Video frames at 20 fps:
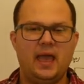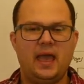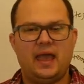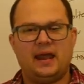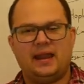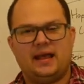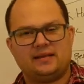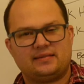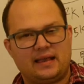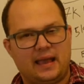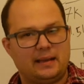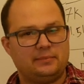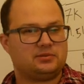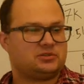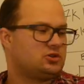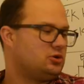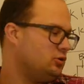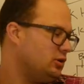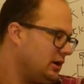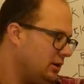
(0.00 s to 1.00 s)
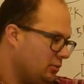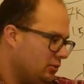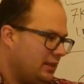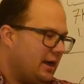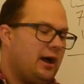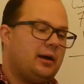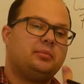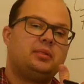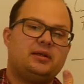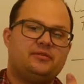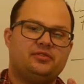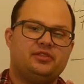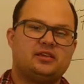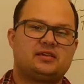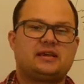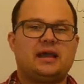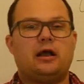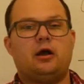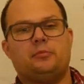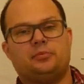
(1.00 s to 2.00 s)
And as I'm scooting, well, now I'm leaving
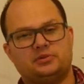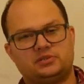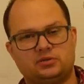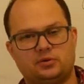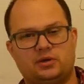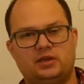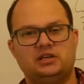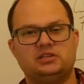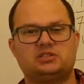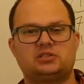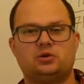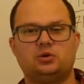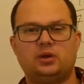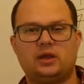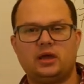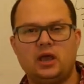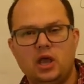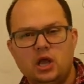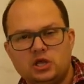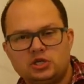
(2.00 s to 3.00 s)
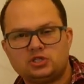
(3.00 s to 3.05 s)
this guy open, so he's scooting.